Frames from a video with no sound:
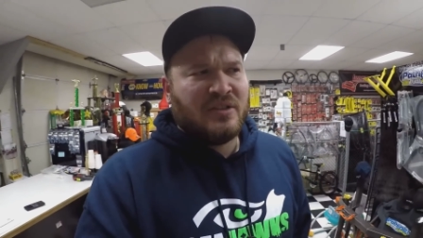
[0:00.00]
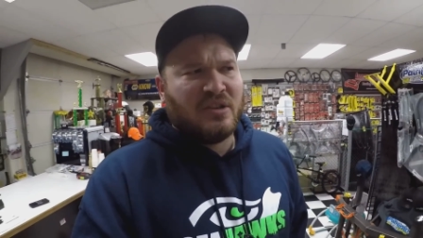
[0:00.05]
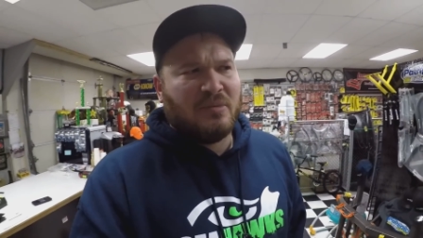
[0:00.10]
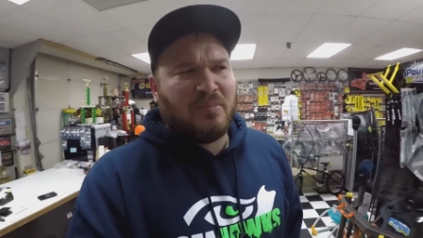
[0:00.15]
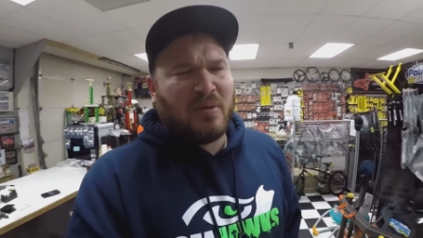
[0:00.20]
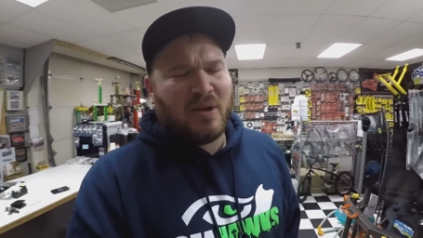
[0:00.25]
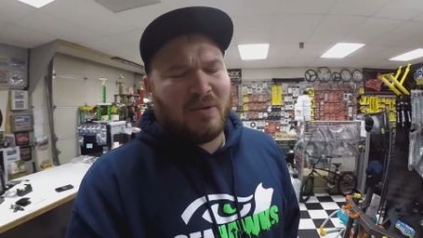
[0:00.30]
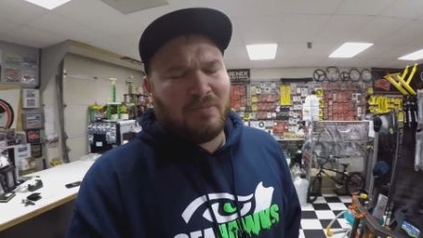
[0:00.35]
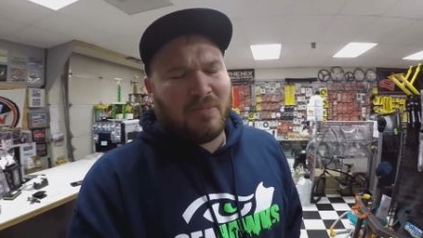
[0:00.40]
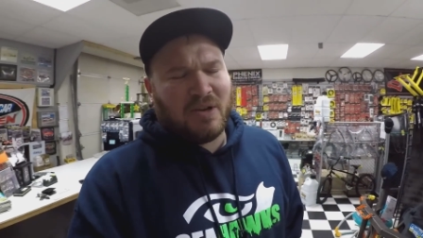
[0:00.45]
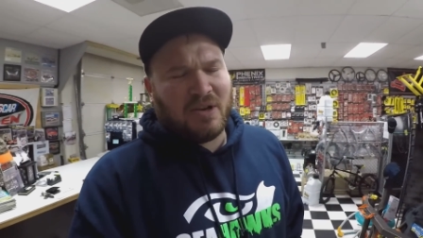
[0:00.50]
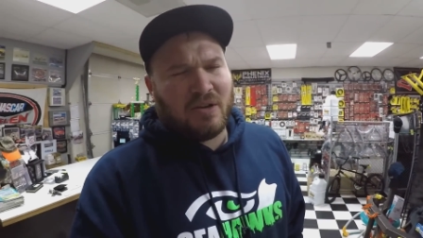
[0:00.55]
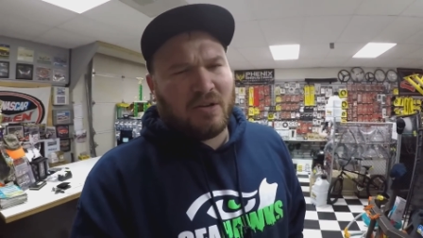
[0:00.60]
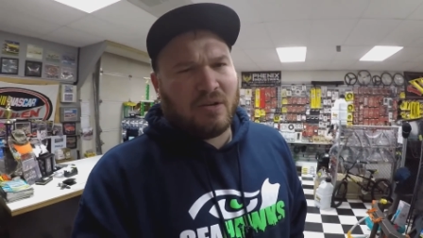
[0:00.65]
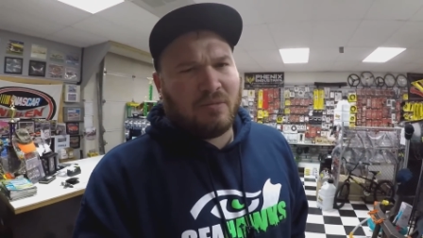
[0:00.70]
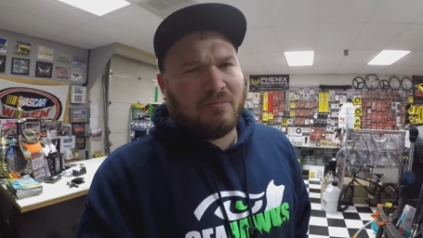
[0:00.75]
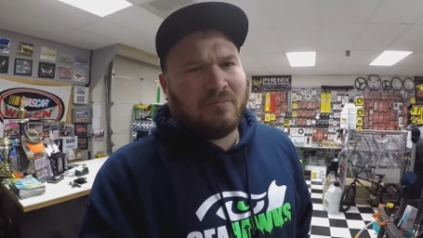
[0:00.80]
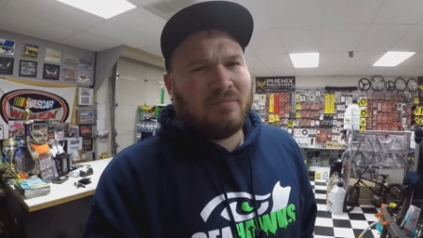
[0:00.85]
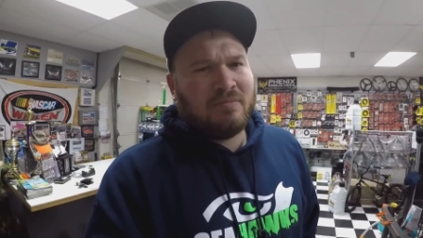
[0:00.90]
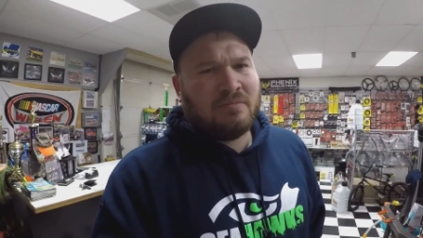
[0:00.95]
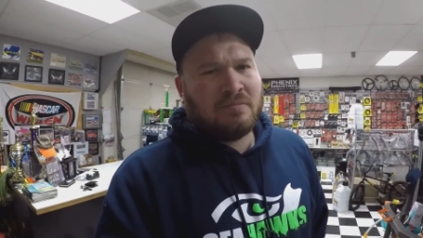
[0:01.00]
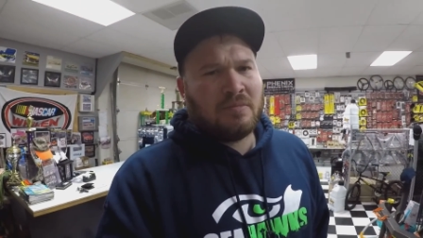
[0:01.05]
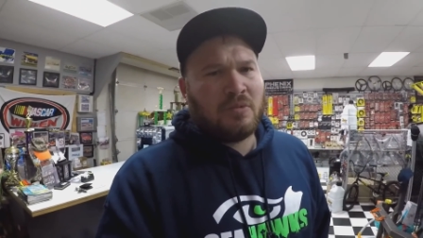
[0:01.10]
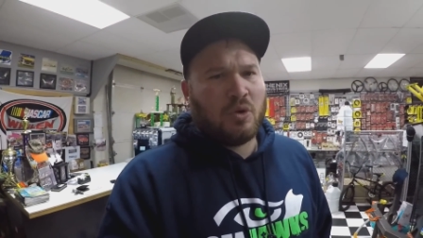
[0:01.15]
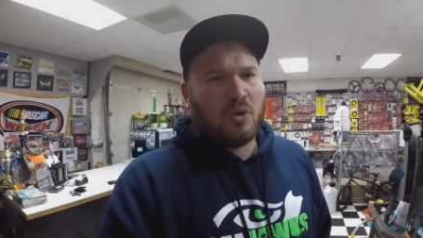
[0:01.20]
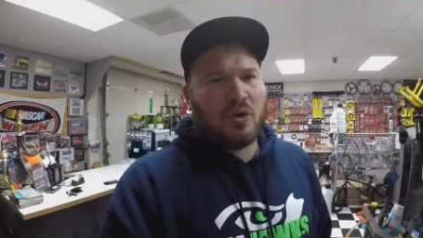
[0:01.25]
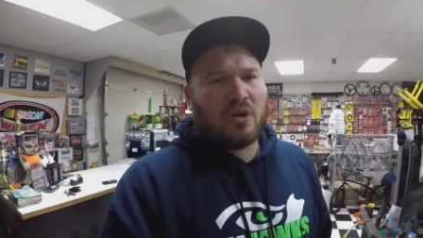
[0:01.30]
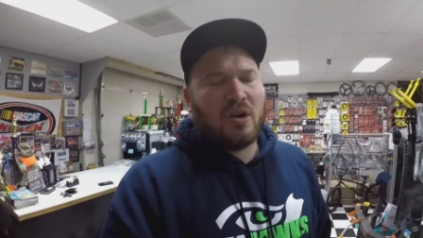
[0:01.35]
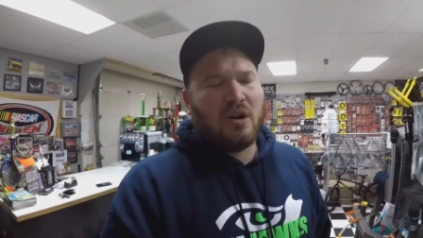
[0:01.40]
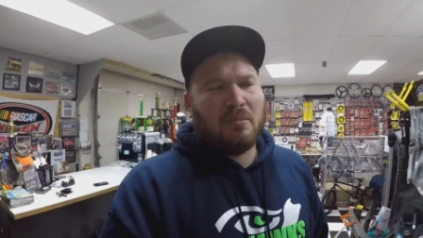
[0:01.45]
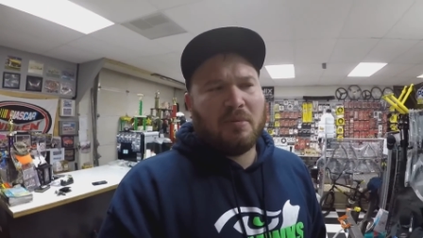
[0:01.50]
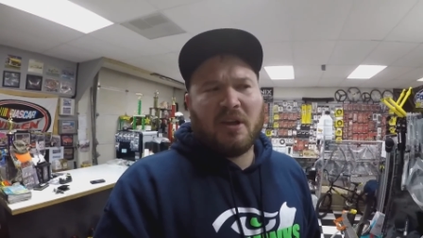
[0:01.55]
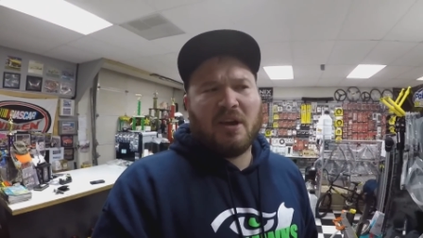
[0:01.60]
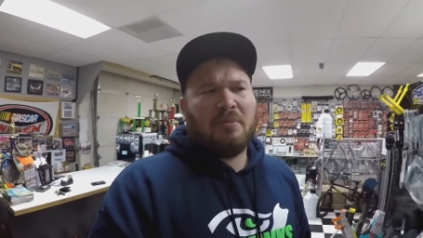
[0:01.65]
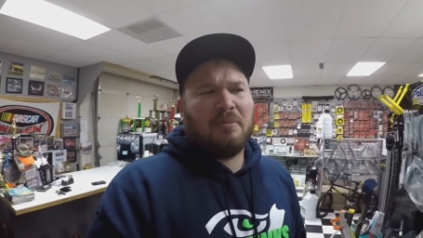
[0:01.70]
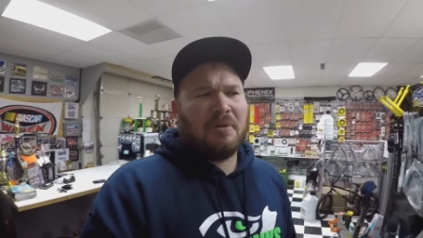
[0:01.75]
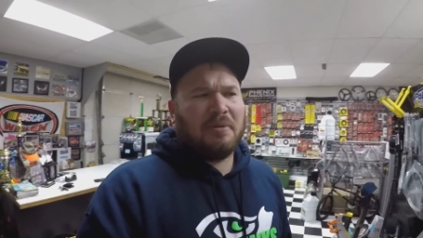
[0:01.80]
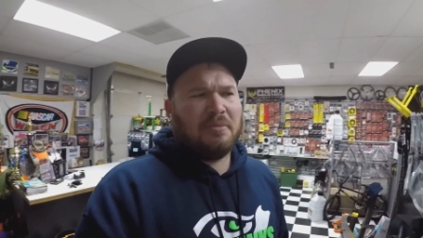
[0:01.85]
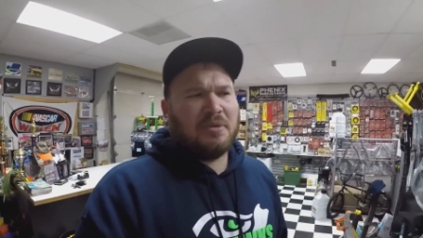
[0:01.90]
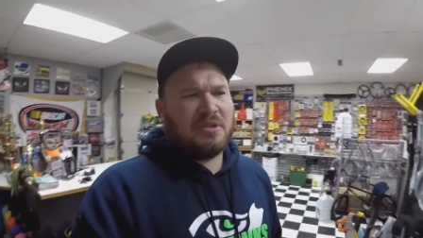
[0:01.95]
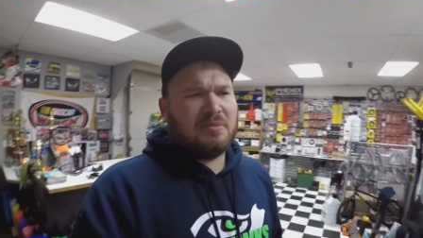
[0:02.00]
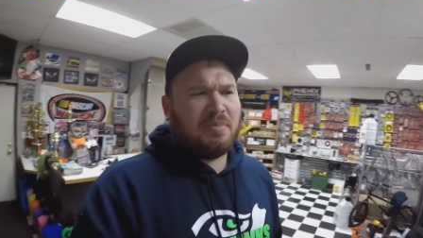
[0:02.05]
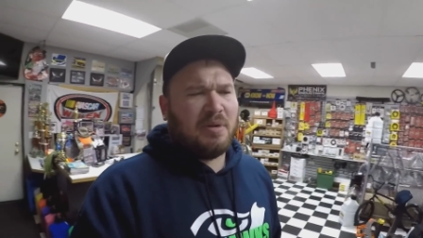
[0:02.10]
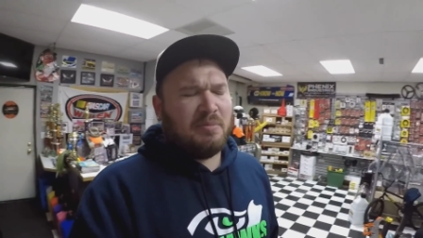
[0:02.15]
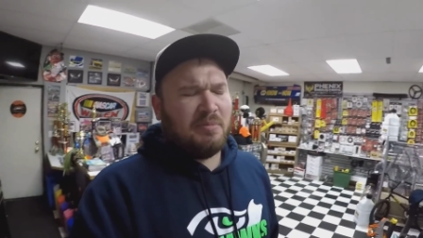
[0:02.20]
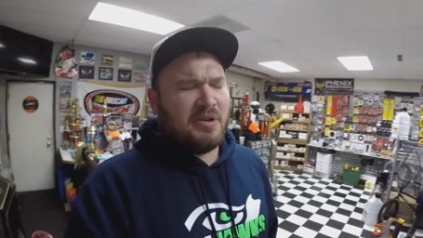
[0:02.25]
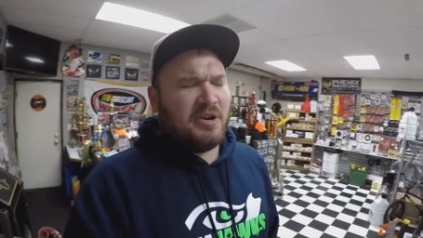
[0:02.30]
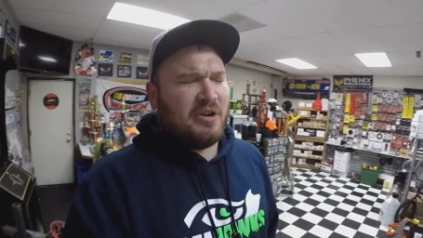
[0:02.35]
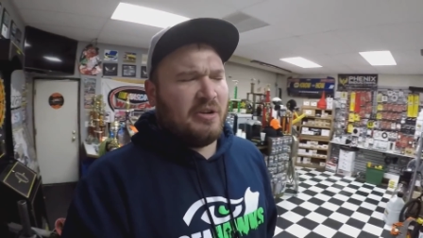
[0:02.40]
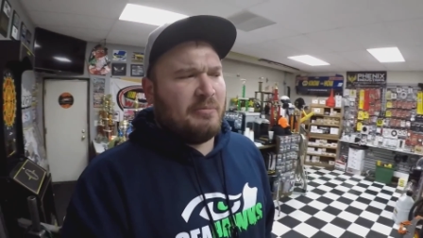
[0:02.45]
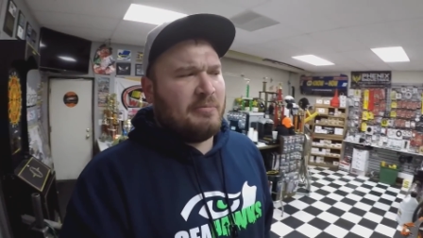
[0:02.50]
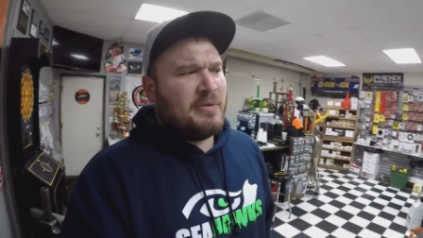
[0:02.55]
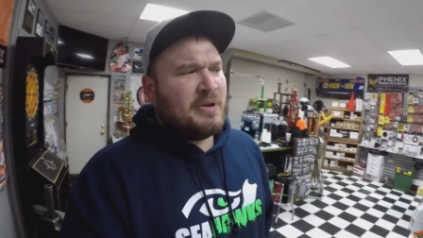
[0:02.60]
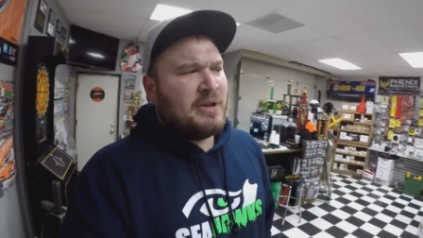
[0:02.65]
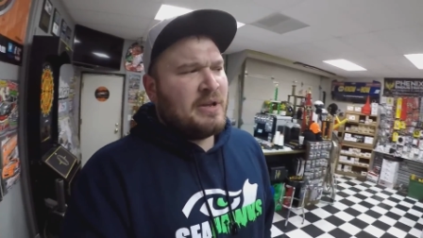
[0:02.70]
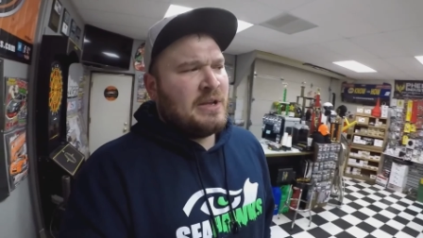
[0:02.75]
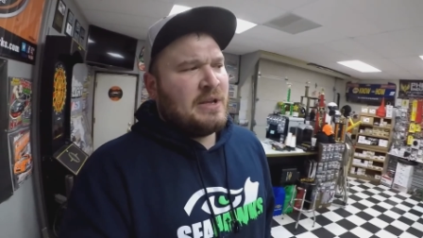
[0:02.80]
the Pitman arm, or I'll be helping him with the Pitman arm.